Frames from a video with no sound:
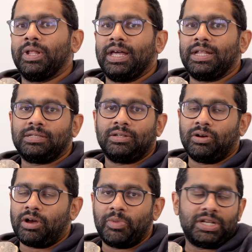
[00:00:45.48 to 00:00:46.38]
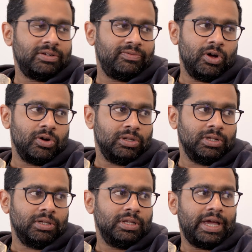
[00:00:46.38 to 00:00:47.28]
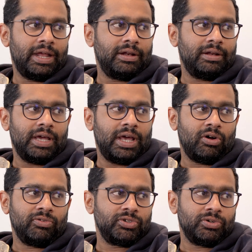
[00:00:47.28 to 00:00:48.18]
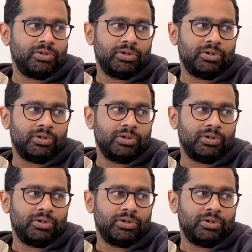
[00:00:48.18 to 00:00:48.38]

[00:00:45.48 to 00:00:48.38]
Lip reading: that's a combination of local and offshore